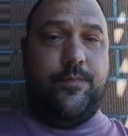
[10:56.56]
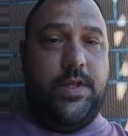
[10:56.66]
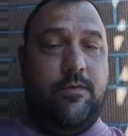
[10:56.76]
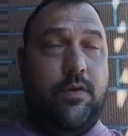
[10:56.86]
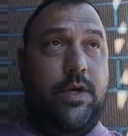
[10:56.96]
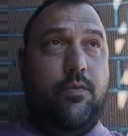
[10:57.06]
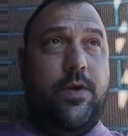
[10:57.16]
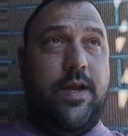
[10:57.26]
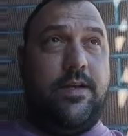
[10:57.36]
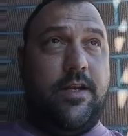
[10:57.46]
Even though he
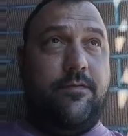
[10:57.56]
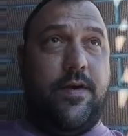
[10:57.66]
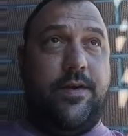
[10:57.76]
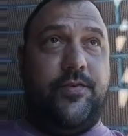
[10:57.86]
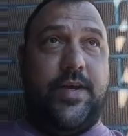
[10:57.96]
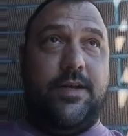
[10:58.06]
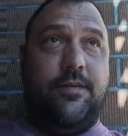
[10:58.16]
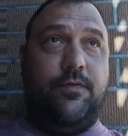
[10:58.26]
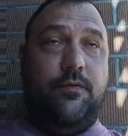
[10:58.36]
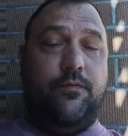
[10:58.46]
wouldn't identify as that
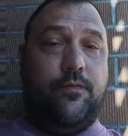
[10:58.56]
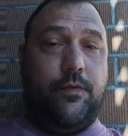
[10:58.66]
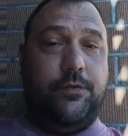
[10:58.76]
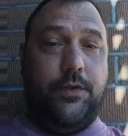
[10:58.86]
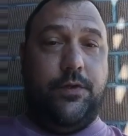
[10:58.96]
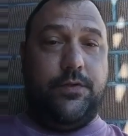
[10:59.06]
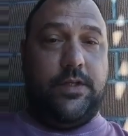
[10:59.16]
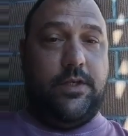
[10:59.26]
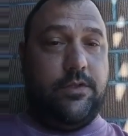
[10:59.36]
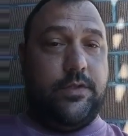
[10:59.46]
if you fulfill those
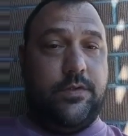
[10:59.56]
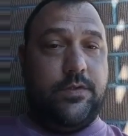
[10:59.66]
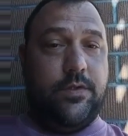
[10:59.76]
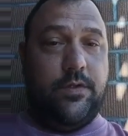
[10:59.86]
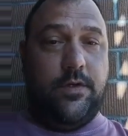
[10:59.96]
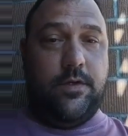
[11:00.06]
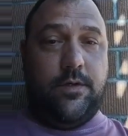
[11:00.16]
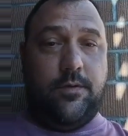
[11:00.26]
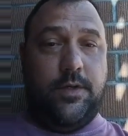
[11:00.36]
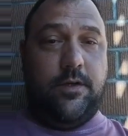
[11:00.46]
conditions,
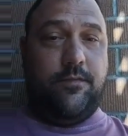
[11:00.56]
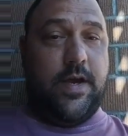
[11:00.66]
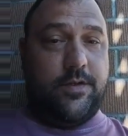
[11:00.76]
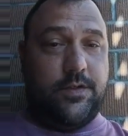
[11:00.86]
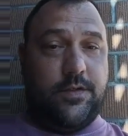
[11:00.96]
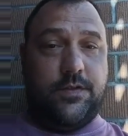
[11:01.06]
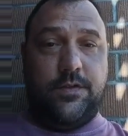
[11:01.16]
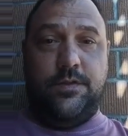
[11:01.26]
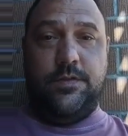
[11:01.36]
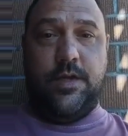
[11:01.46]
being a fascist